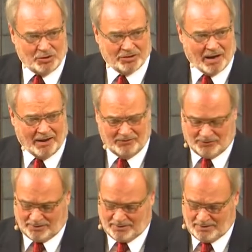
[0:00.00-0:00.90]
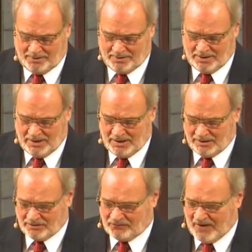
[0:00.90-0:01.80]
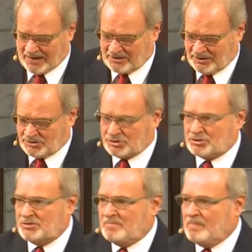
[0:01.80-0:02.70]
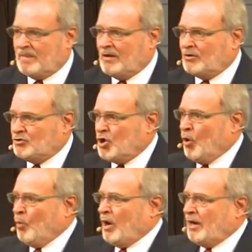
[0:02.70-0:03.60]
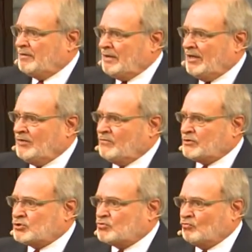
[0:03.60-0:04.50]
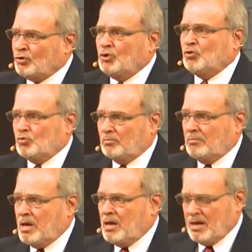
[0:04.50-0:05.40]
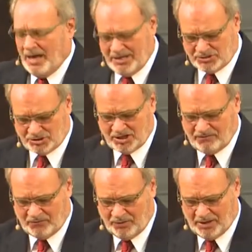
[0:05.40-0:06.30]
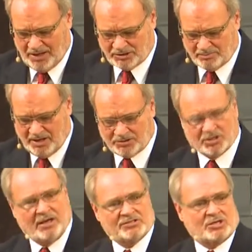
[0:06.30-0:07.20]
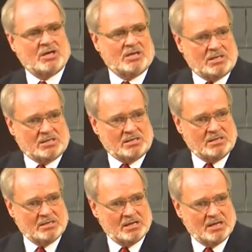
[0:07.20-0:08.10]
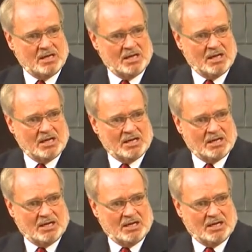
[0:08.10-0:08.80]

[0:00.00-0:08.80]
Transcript: didn't have it so good either. The fact is, no one in this room has suffered as much as he.